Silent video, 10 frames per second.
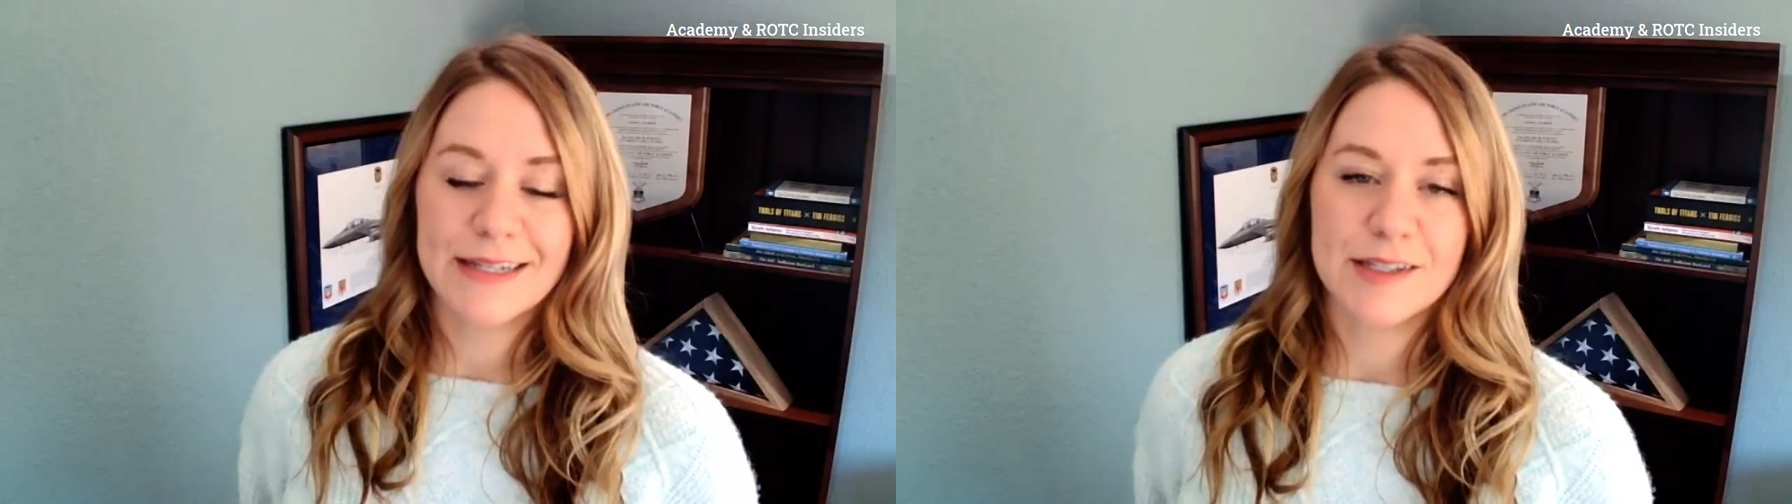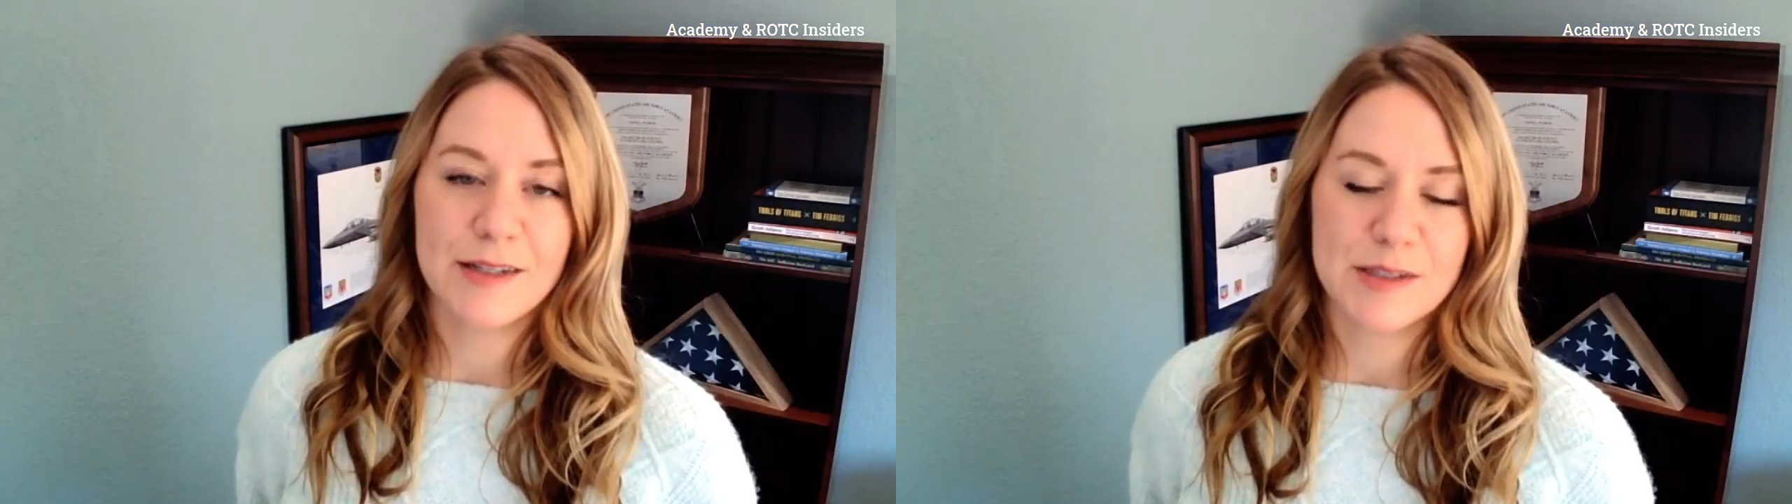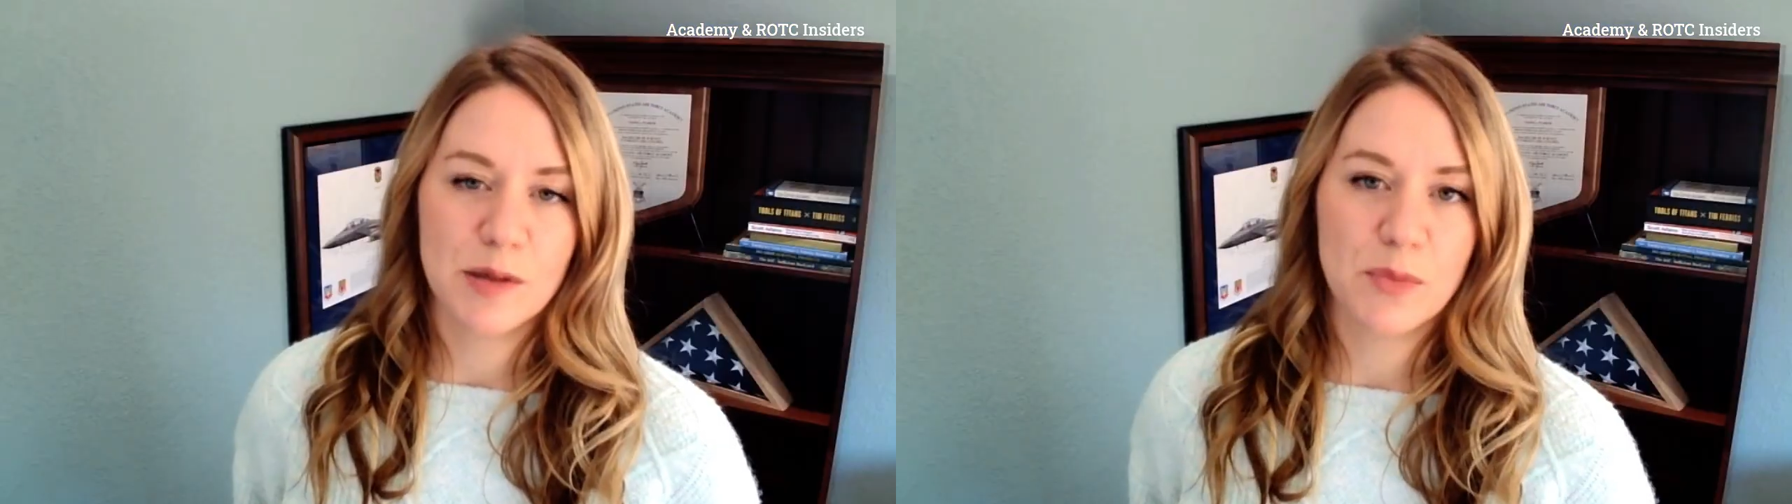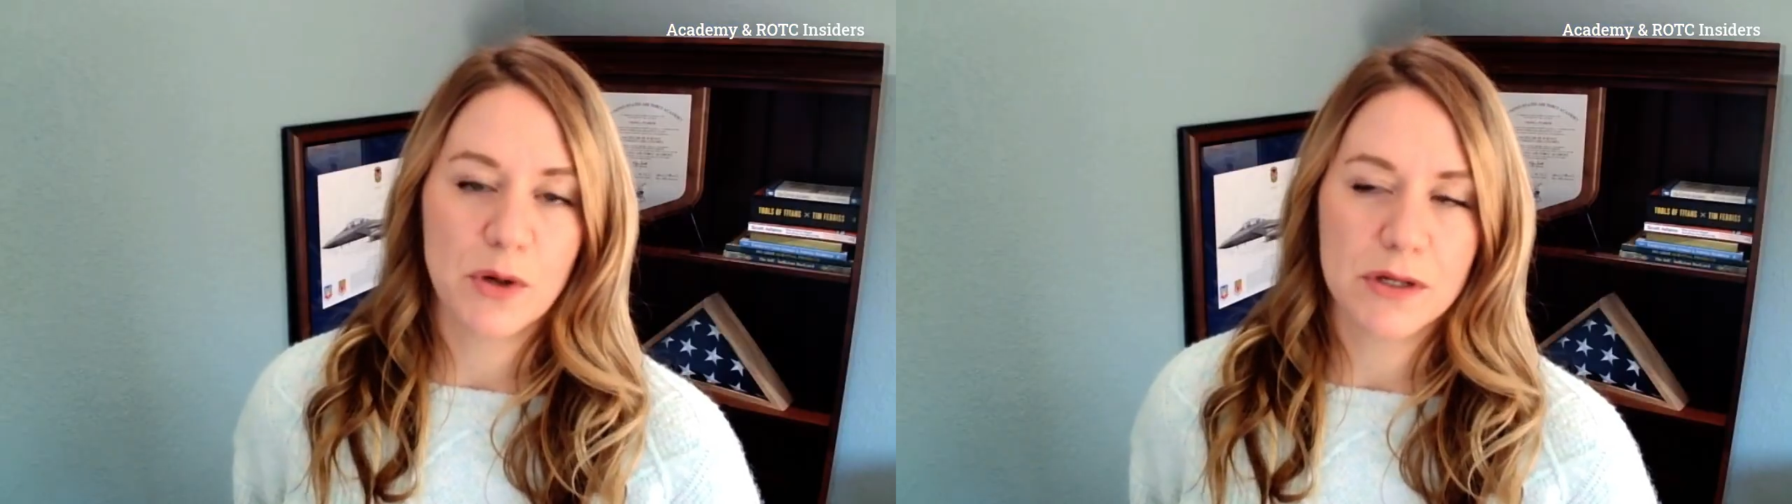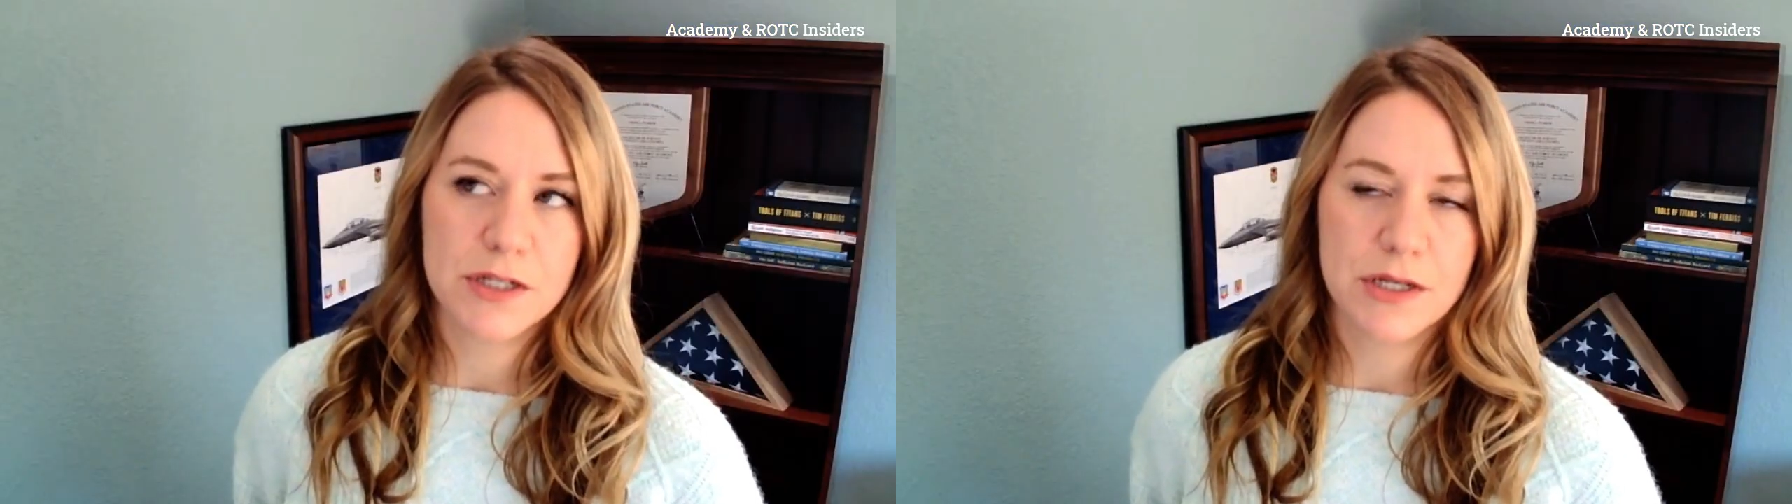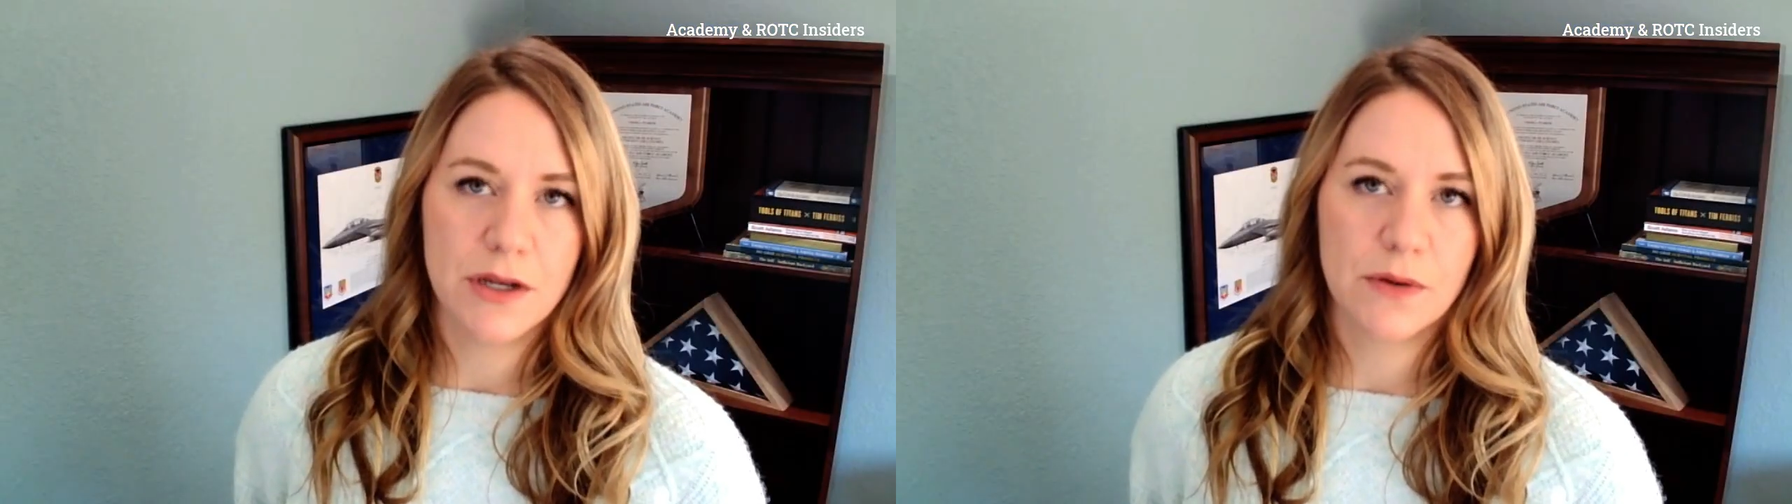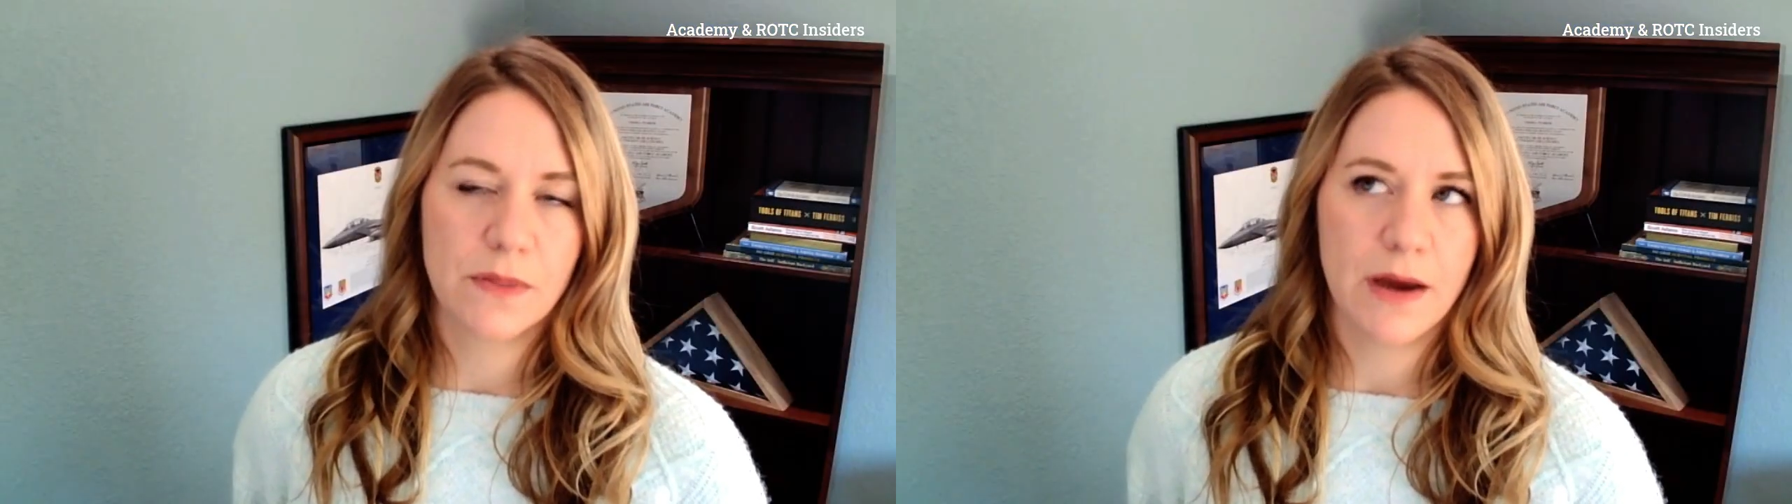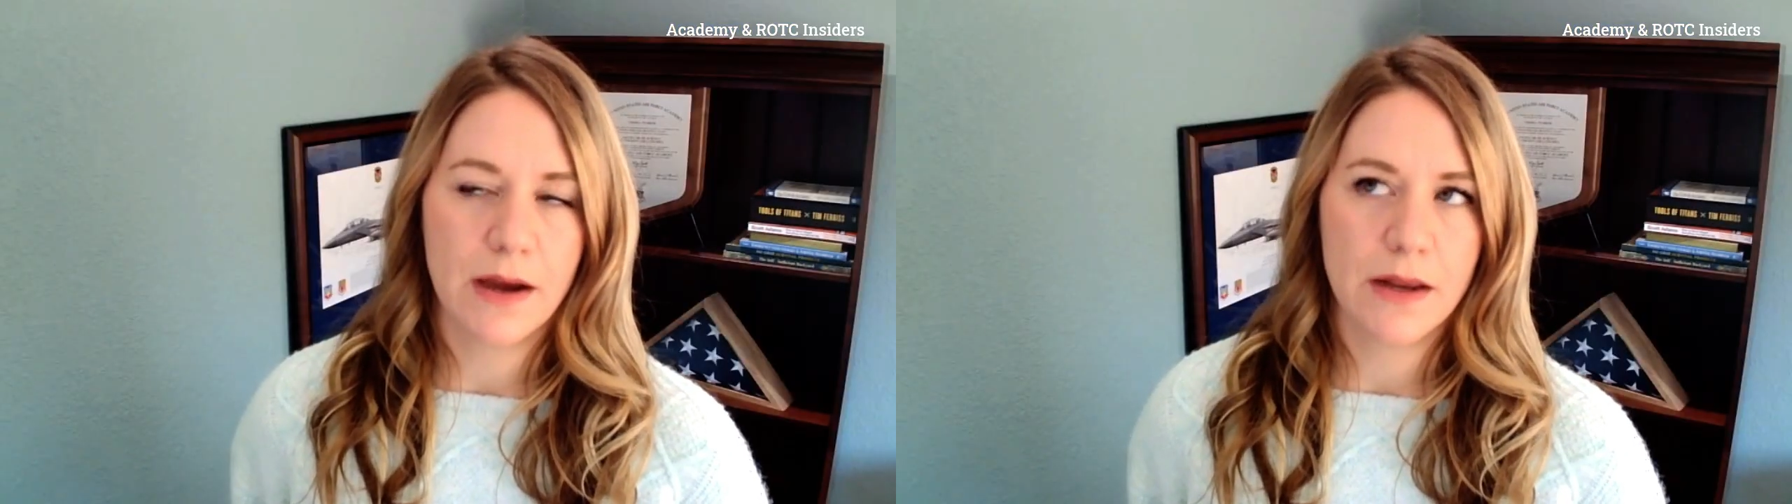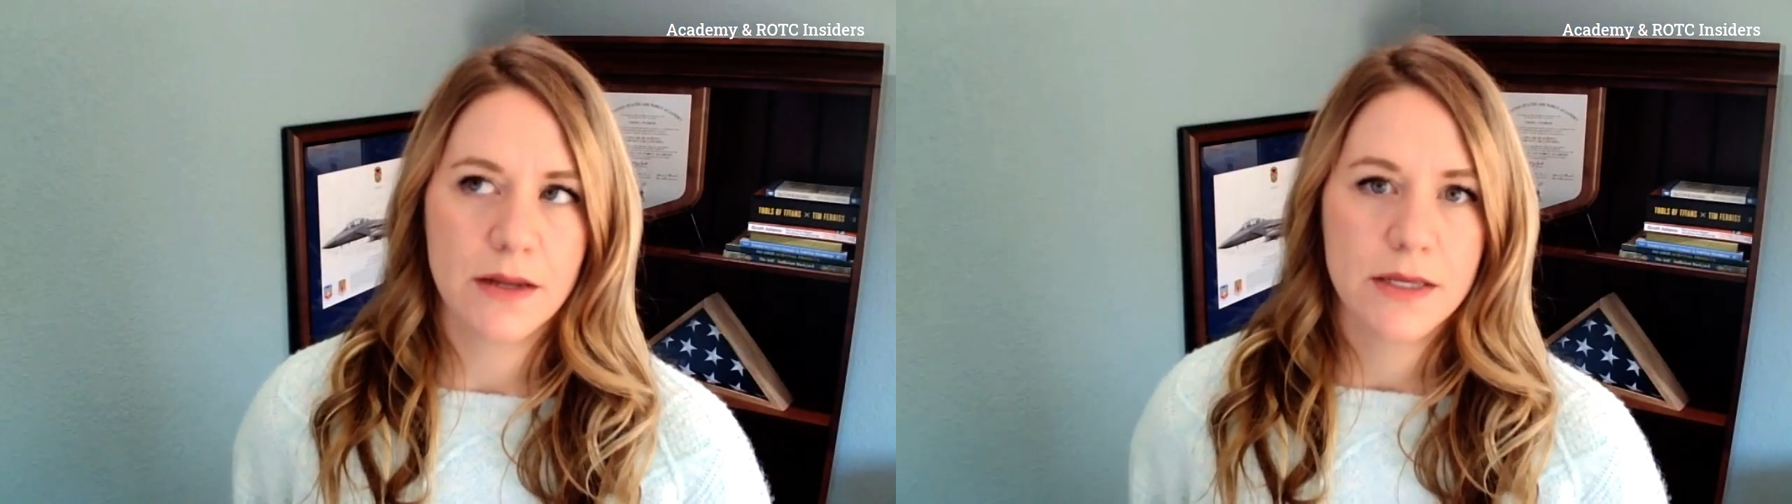it's also important to note that